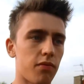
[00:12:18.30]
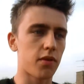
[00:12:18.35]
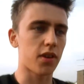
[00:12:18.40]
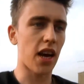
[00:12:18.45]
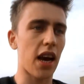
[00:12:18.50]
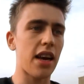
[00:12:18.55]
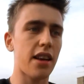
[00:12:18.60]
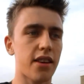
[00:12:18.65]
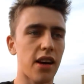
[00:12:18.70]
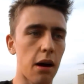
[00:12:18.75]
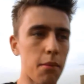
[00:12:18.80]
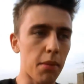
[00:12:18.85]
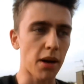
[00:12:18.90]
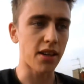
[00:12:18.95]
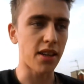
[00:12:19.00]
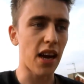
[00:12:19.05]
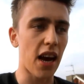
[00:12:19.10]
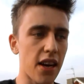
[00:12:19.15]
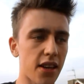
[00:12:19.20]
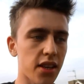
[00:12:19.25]
take down my
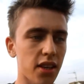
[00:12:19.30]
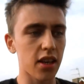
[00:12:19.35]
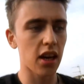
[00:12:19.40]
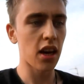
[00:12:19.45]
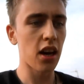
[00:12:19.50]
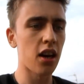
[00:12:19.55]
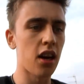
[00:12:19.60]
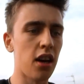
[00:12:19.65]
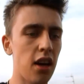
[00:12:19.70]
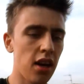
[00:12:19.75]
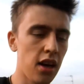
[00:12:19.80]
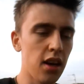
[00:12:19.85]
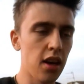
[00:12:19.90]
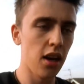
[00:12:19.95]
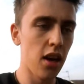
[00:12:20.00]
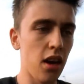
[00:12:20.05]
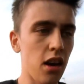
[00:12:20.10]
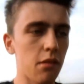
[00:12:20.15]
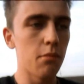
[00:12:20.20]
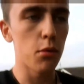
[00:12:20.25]
desk,
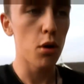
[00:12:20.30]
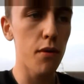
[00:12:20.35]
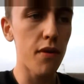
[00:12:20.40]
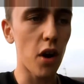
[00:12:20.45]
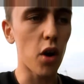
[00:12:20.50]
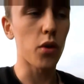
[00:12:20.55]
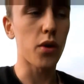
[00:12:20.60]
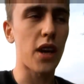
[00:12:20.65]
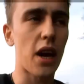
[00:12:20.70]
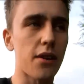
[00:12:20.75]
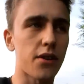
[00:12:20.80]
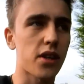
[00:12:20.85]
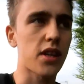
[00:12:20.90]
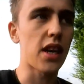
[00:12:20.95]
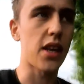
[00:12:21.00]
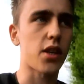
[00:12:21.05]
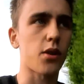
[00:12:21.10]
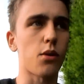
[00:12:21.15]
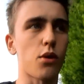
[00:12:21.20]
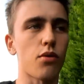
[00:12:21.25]
move it all
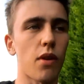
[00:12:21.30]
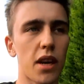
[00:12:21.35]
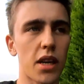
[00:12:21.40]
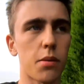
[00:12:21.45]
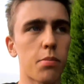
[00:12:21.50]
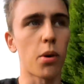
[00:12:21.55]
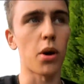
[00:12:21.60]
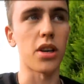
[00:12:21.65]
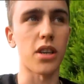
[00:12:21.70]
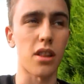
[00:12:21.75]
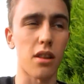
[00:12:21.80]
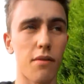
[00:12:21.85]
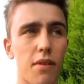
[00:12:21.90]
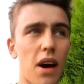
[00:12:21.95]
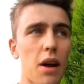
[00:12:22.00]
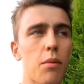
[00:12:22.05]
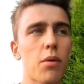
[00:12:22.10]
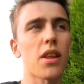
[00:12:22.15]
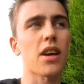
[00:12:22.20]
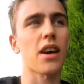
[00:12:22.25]
downstairs so it's ready to put into the
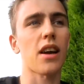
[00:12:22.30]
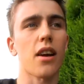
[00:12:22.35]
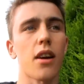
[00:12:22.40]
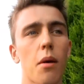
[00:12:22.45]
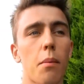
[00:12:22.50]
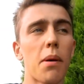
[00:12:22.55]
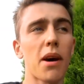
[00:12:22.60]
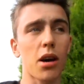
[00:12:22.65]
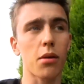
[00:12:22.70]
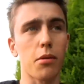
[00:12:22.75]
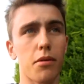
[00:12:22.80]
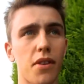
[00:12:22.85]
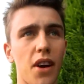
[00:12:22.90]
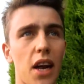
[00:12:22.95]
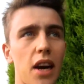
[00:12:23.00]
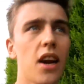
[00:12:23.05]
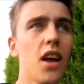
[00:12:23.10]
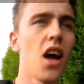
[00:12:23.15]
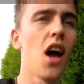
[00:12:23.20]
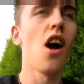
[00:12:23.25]
van. We're then going to go pick up the
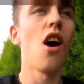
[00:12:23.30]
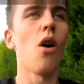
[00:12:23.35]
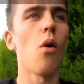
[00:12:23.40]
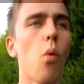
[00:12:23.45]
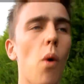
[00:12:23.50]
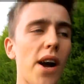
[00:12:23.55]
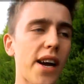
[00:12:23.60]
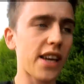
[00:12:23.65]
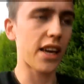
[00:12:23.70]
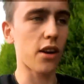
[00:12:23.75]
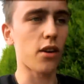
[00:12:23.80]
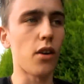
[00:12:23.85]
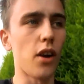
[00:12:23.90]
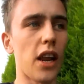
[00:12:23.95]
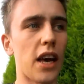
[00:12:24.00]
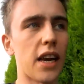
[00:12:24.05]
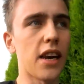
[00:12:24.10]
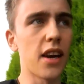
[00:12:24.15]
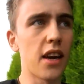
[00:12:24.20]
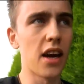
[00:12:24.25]
van, whack it all
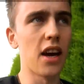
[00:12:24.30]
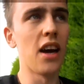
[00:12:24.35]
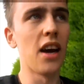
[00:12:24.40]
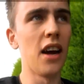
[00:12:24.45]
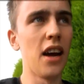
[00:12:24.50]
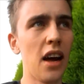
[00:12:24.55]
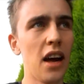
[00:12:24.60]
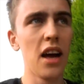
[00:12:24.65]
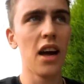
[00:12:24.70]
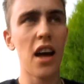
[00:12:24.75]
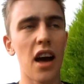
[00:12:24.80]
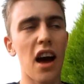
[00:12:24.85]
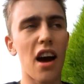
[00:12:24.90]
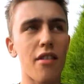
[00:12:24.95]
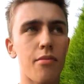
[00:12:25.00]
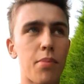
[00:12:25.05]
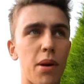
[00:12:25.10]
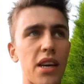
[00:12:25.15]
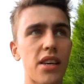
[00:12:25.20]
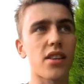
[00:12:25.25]
in,
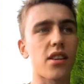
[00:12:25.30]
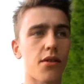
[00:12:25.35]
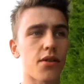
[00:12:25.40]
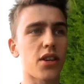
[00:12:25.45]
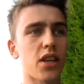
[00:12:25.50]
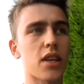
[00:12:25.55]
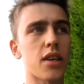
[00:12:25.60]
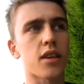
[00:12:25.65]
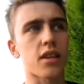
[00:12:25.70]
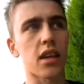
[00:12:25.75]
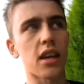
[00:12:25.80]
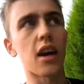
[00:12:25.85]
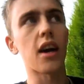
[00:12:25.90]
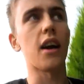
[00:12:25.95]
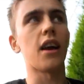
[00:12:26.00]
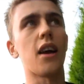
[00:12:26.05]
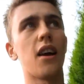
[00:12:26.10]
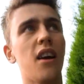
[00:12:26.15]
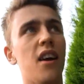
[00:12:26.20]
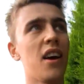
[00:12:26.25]
have pizza for dinner
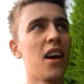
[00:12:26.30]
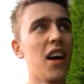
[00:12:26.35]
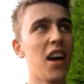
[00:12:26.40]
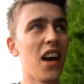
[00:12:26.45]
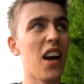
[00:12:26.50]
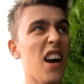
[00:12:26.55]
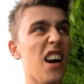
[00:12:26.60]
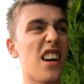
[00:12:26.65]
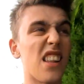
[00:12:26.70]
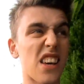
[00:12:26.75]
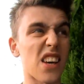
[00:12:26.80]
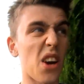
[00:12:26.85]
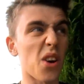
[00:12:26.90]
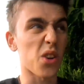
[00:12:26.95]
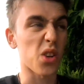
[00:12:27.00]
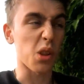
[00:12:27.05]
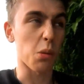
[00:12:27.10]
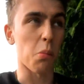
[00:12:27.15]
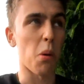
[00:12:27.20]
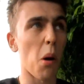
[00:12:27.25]
tonight, and then go
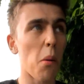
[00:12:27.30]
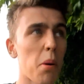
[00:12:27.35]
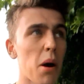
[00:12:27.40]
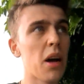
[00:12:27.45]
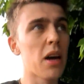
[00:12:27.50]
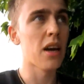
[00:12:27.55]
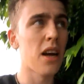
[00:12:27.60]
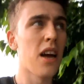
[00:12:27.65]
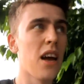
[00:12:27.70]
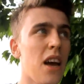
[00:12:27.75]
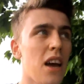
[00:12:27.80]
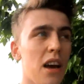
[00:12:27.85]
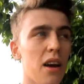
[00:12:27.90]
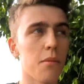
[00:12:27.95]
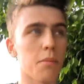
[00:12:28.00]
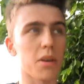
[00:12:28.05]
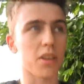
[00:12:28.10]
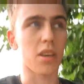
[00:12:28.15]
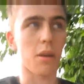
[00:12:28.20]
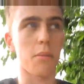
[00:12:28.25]
to the pub, because